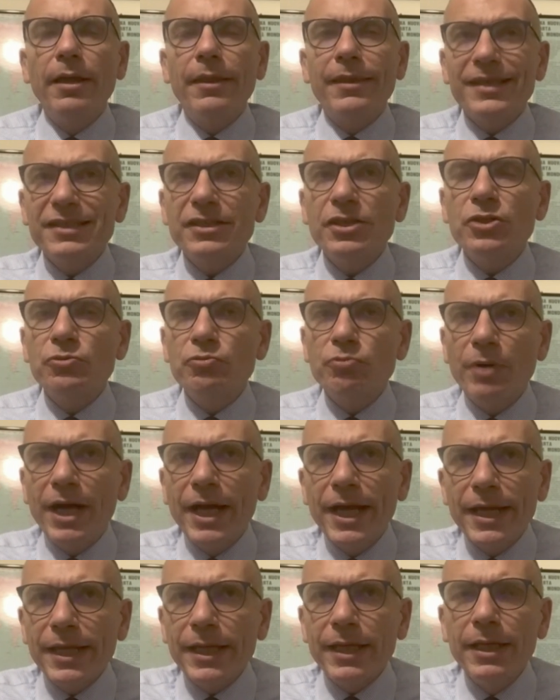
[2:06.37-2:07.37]
This is
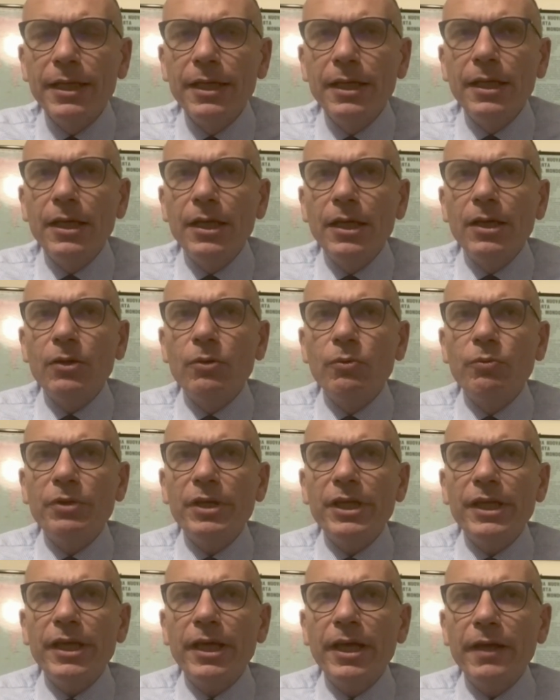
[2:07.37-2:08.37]
why
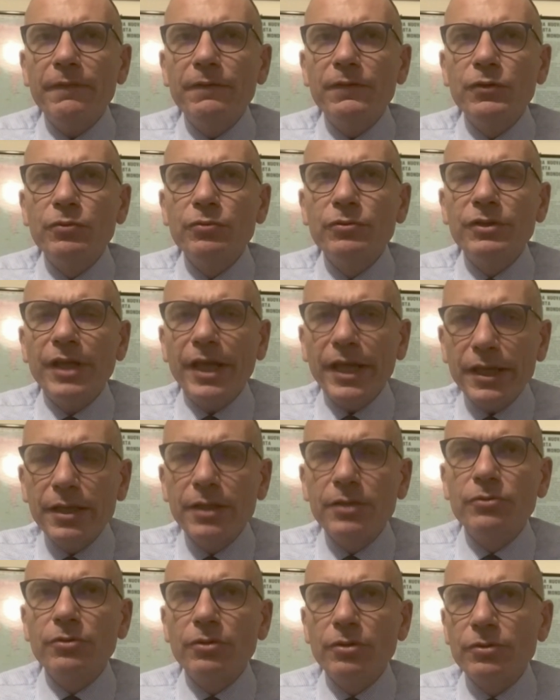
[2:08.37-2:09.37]
we have to take
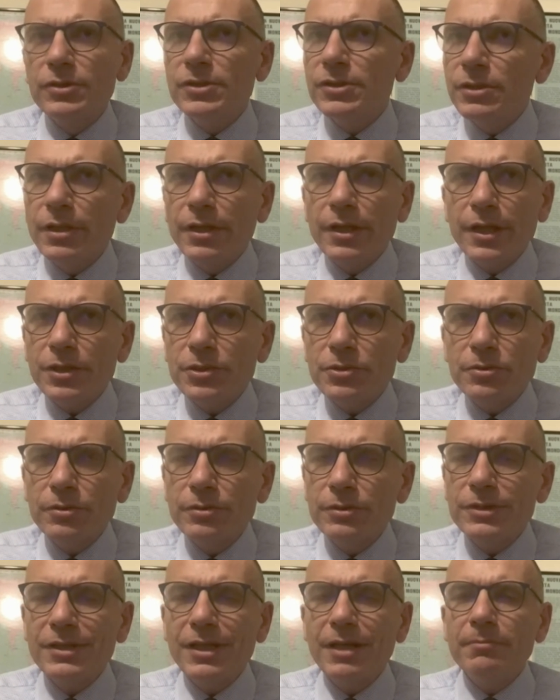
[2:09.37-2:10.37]
into
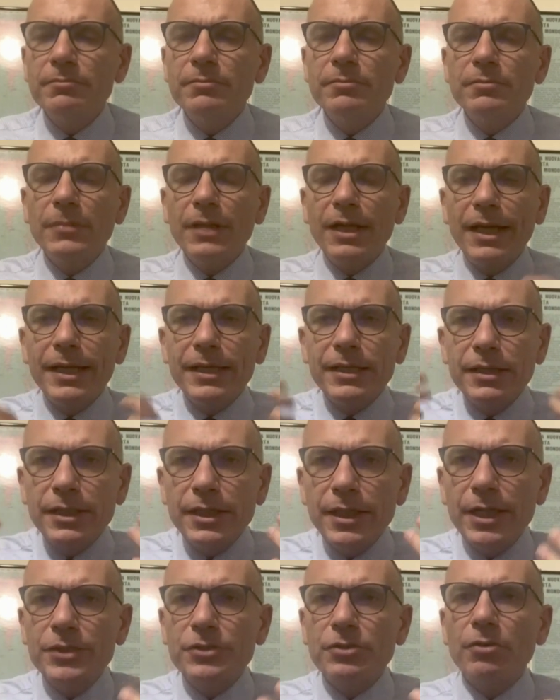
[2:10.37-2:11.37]
consideration some
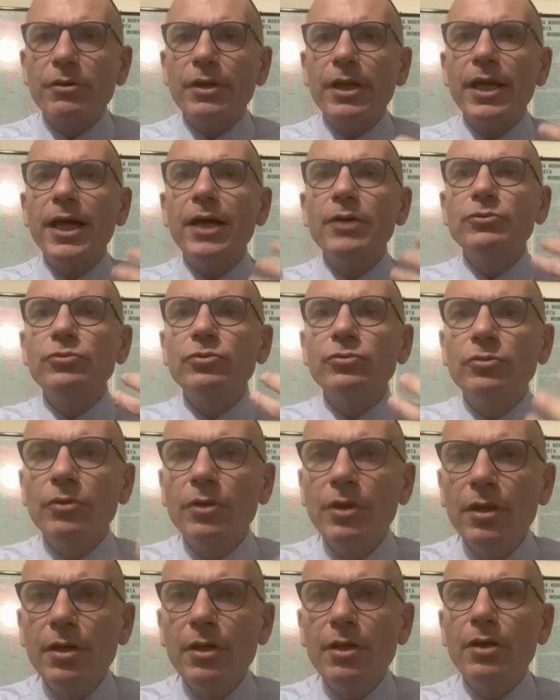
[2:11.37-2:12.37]
ideas on how
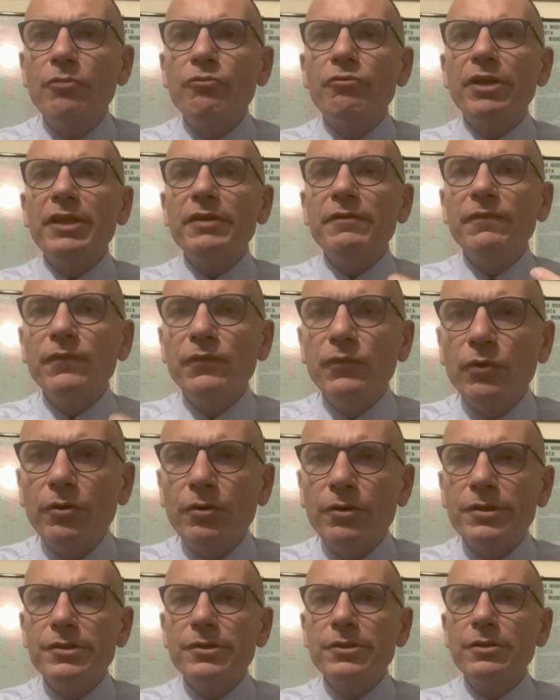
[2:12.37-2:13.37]
to
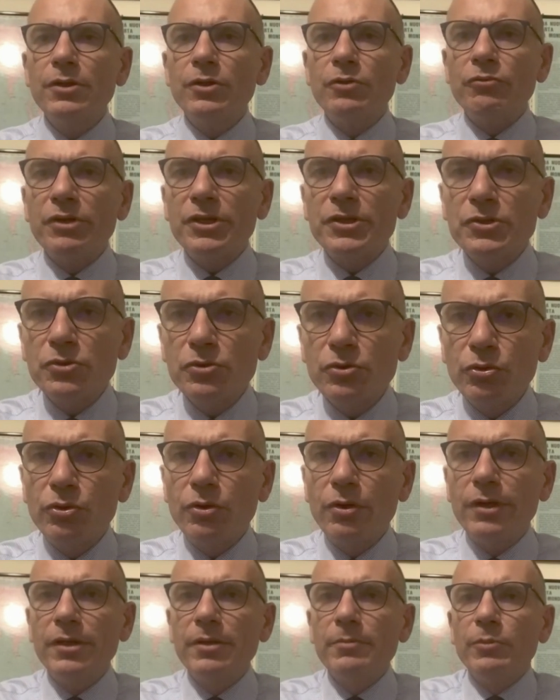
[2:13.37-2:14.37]
reinforce,
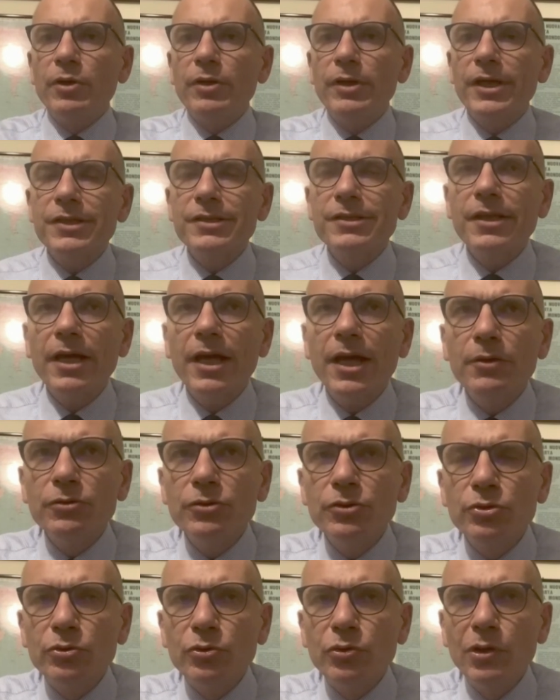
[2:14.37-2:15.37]
restore democracy, how
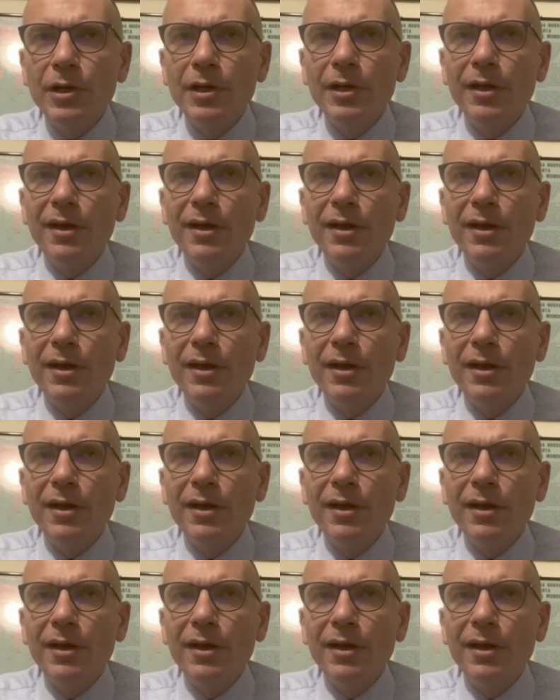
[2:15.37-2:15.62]
to